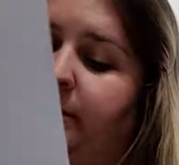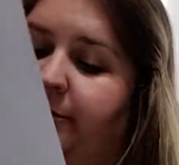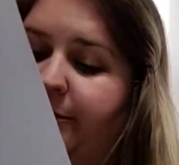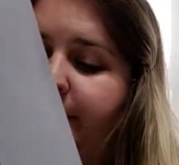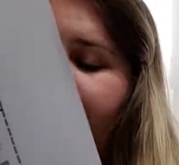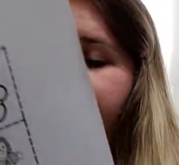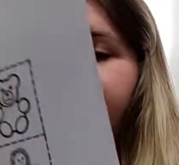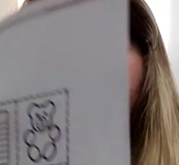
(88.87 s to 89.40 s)

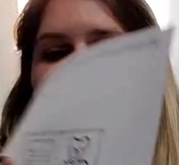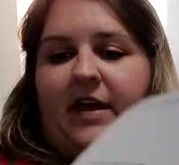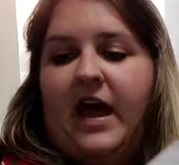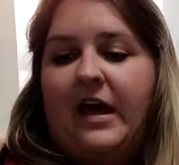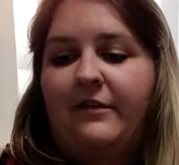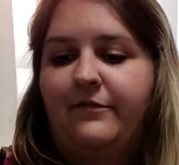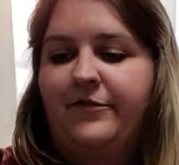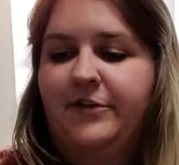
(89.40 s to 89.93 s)
order to do
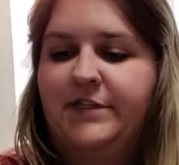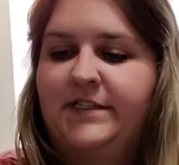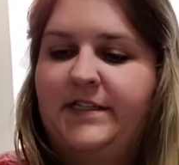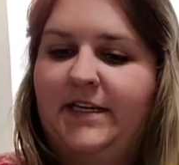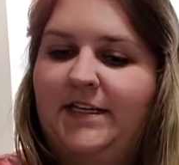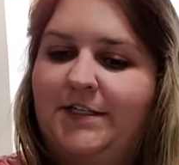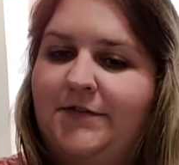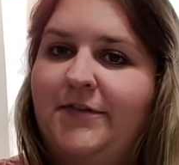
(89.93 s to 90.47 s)
that, first
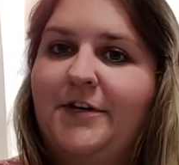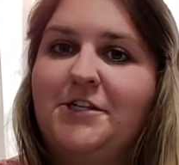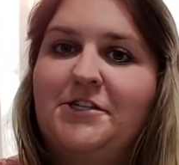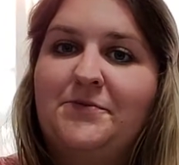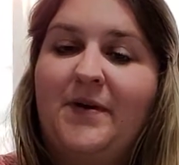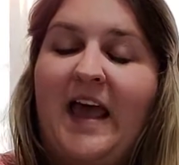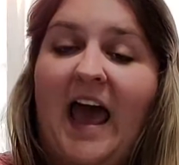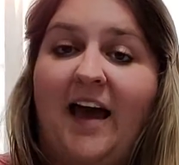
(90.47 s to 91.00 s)
things
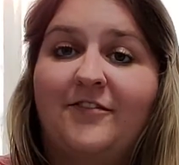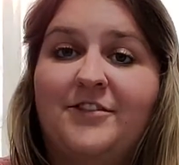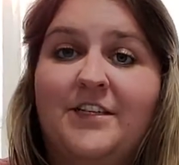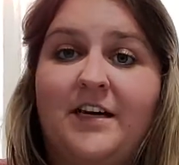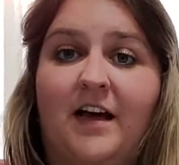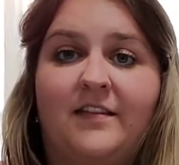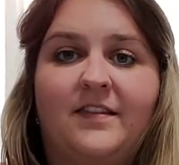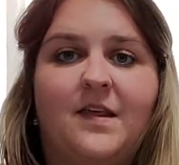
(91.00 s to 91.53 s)
first, we have to
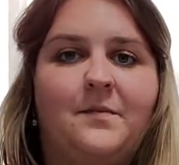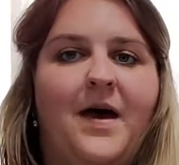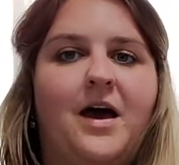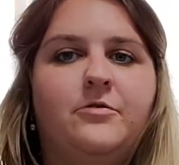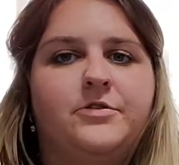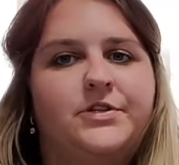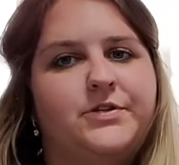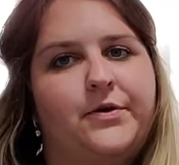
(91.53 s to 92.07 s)
cut them
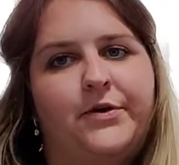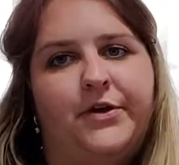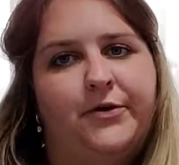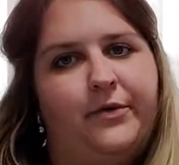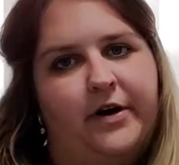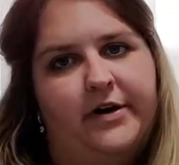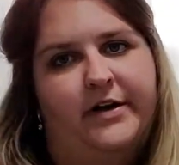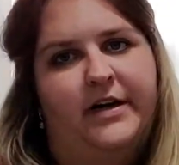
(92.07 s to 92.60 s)
out. So
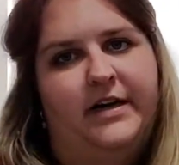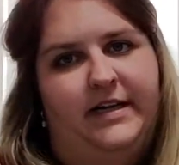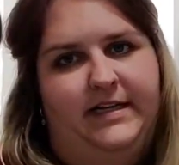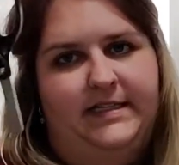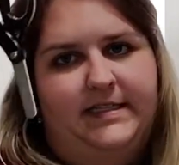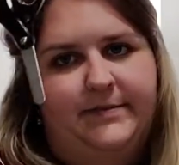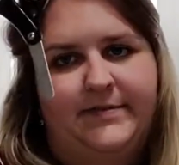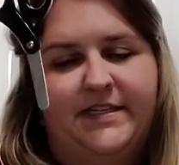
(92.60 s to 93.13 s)
you are going to
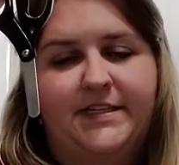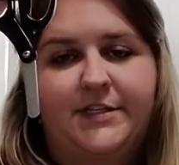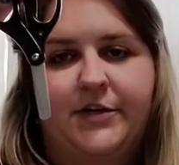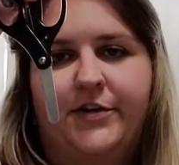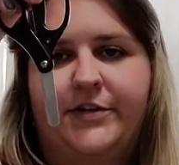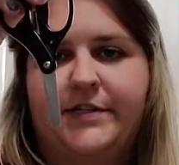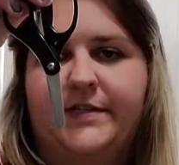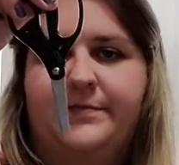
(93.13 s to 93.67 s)
need some
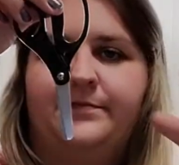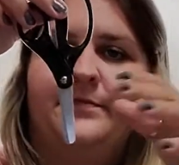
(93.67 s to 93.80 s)
scissors.